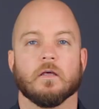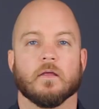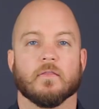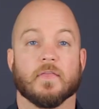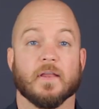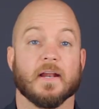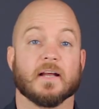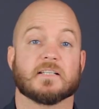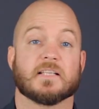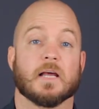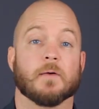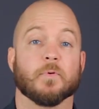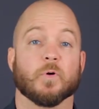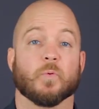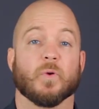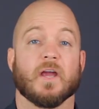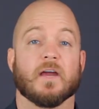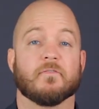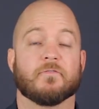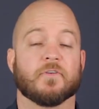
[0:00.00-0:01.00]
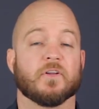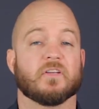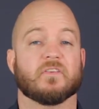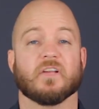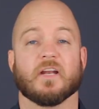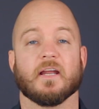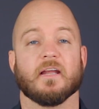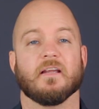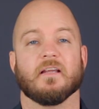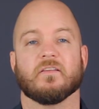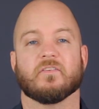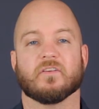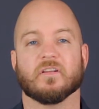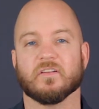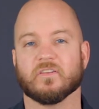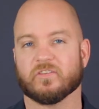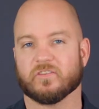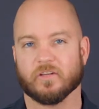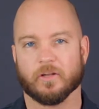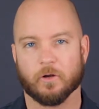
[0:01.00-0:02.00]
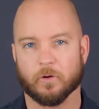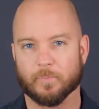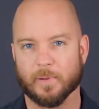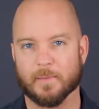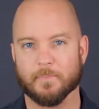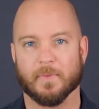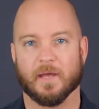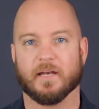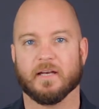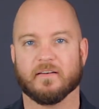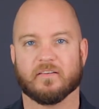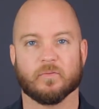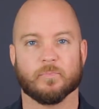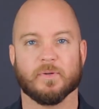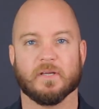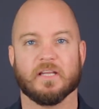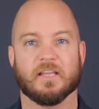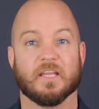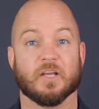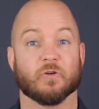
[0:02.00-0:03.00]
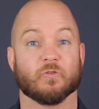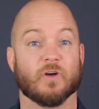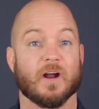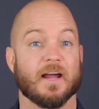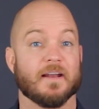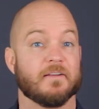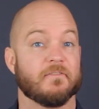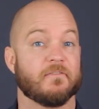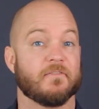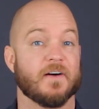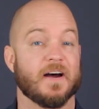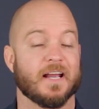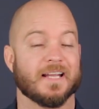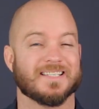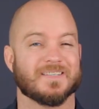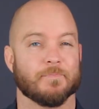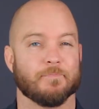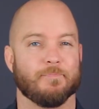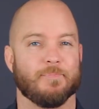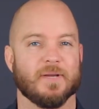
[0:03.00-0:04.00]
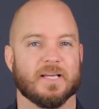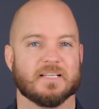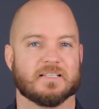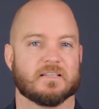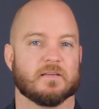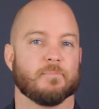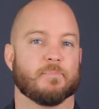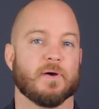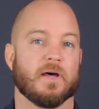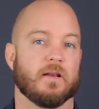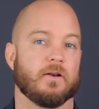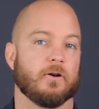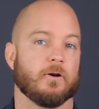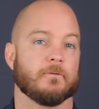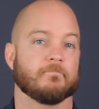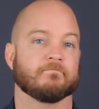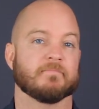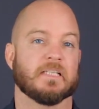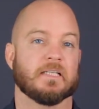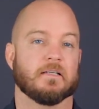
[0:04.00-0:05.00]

The next helmet we have for you today is considered by many to be the Arai Defiant's biggest competitor.